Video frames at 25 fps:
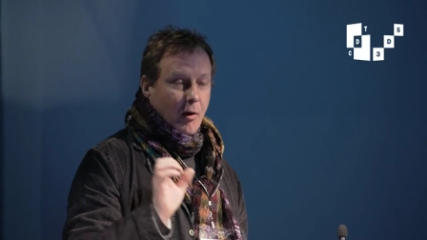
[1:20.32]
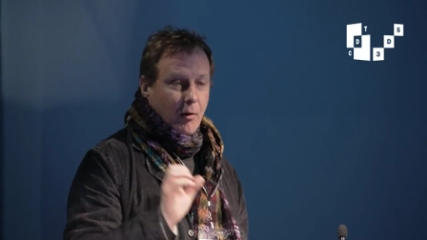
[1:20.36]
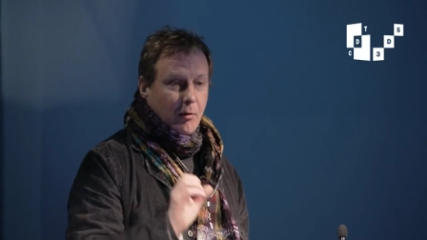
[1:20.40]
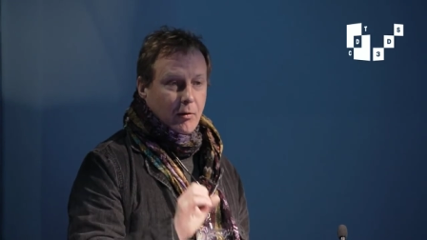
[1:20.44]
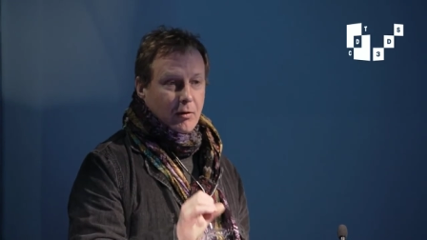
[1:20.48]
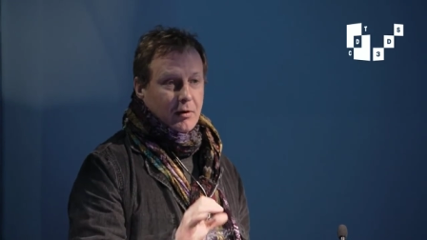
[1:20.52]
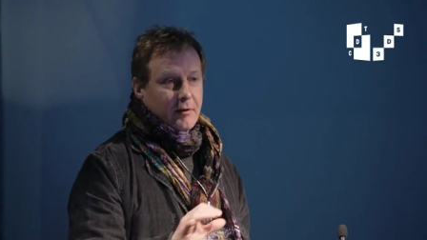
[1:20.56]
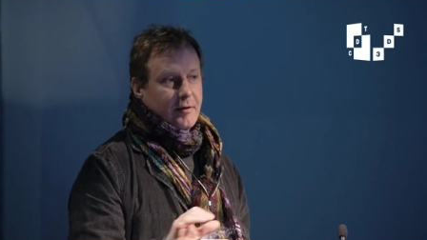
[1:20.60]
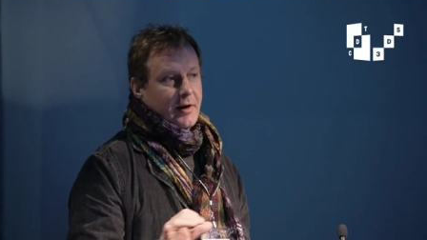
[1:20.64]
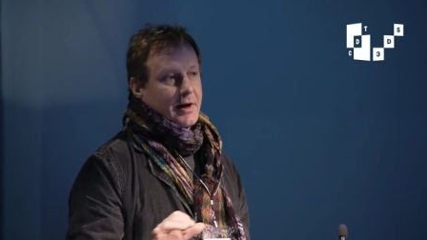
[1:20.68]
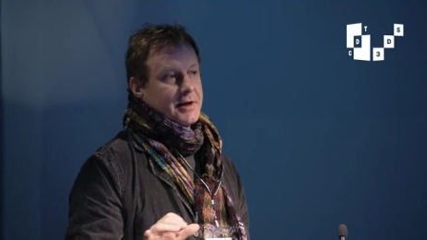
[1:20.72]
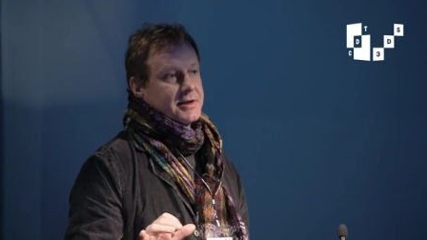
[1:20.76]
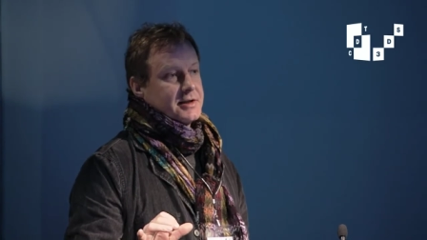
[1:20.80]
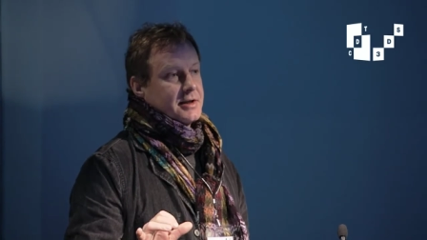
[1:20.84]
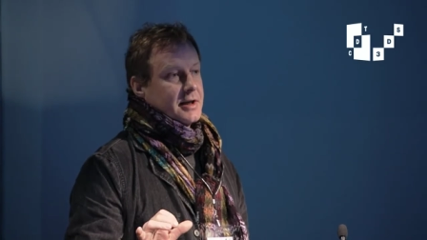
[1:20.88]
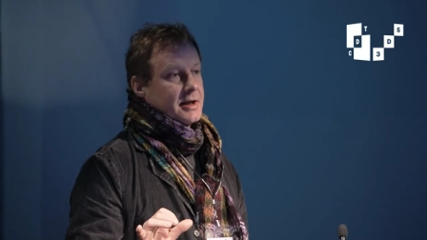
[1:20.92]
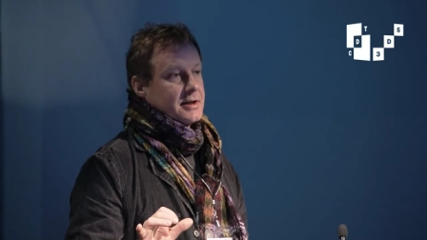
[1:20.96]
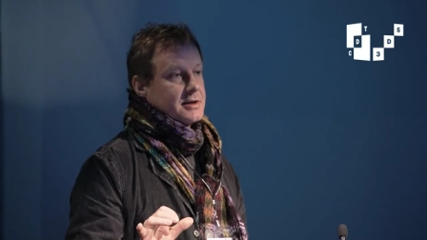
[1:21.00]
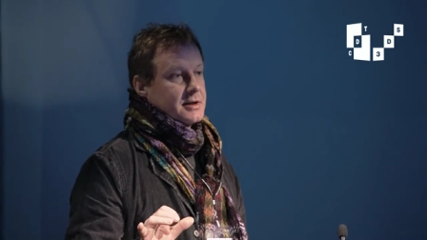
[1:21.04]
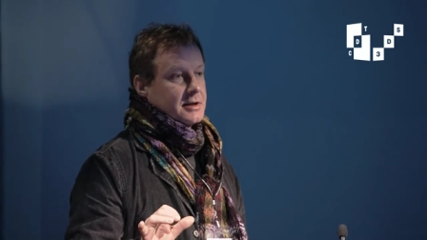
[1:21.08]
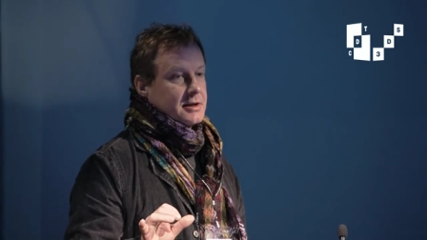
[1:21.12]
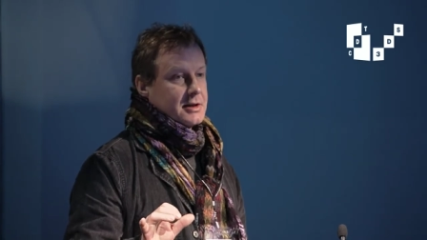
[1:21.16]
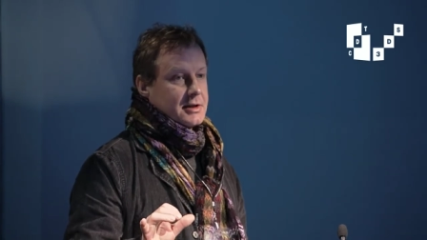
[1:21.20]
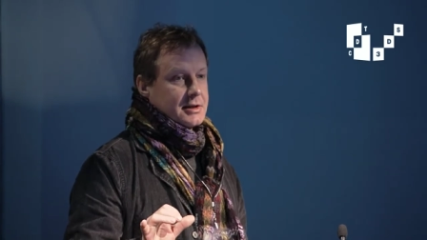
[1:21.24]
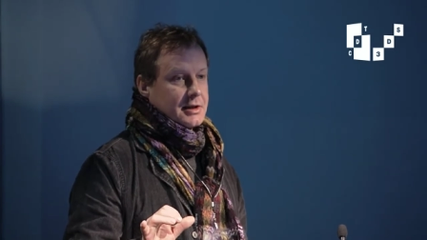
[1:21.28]
All of those
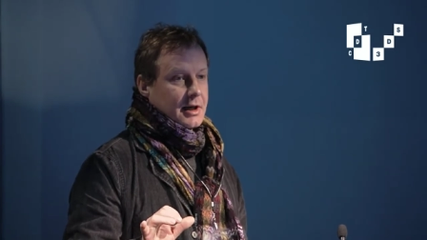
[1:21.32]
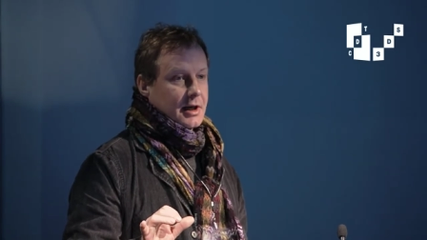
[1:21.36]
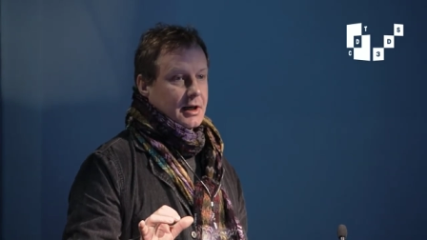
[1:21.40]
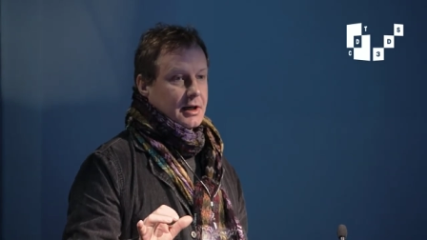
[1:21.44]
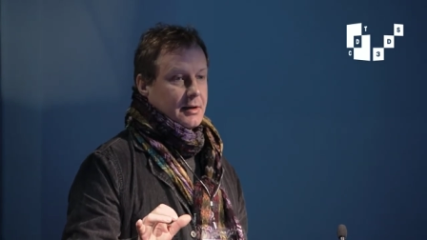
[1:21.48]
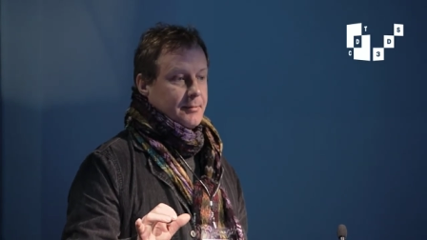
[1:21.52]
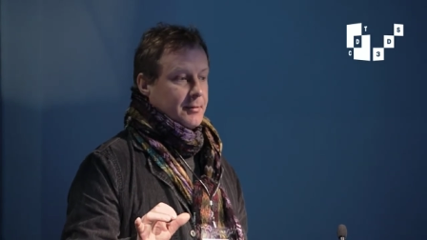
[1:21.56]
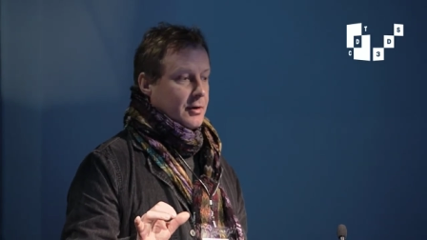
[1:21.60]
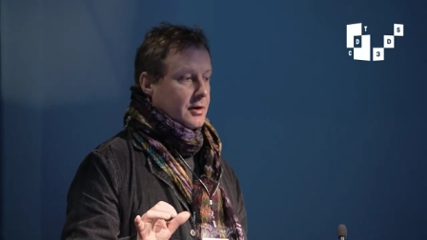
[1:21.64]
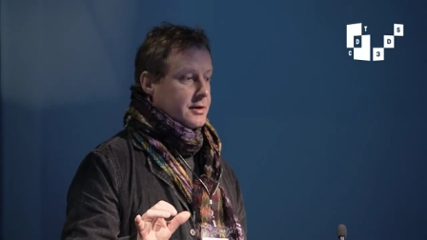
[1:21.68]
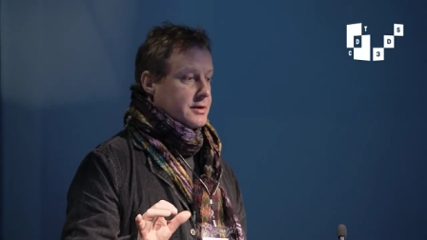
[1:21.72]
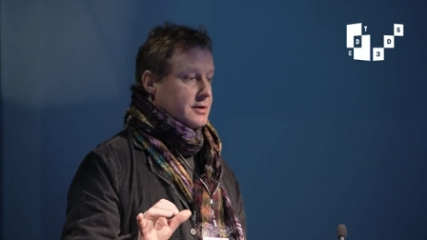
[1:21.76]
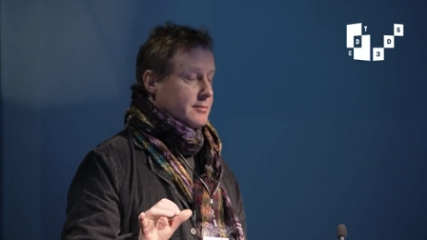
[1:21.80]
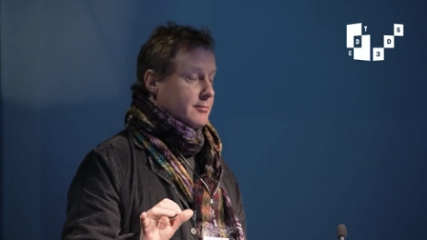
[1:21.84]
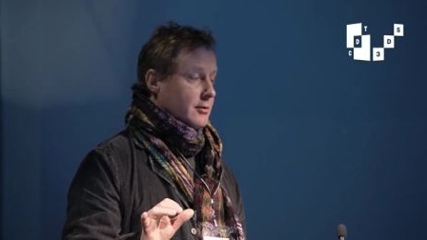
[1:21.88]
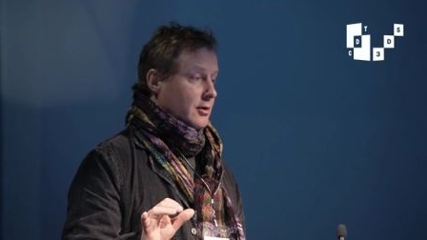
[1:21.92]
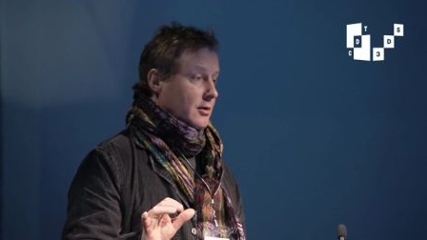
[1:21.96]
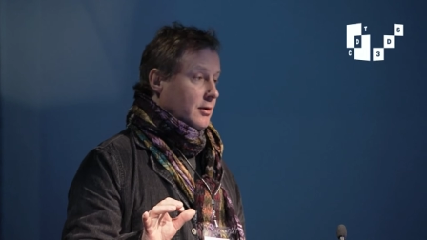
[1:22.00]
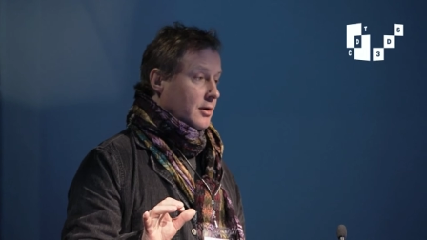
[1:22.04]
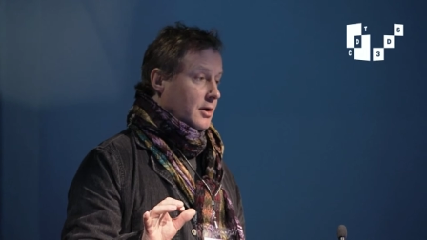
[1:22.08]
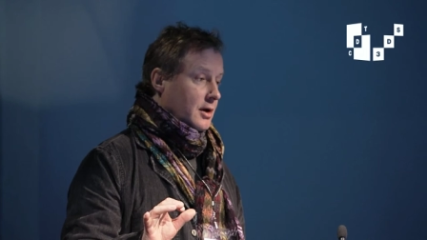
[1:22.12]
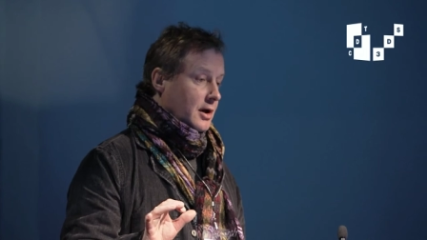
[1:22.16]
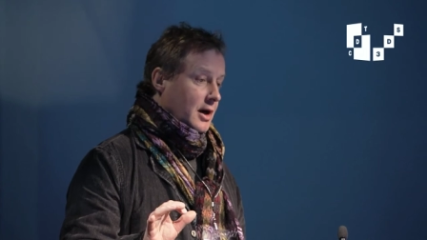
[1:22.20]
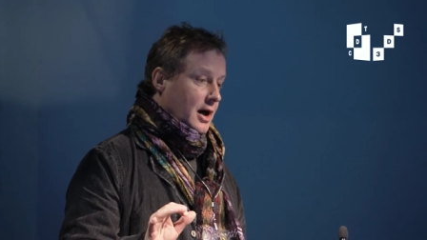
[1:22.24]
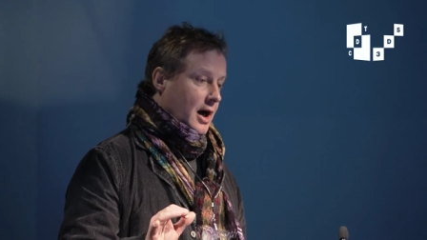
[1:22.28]
things are distinctly
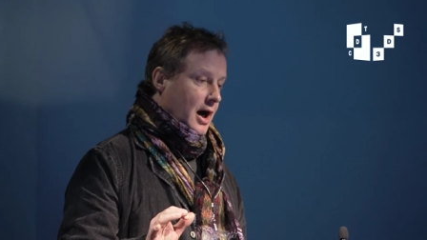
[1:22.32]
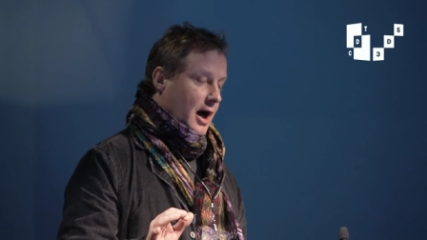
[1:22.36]
possible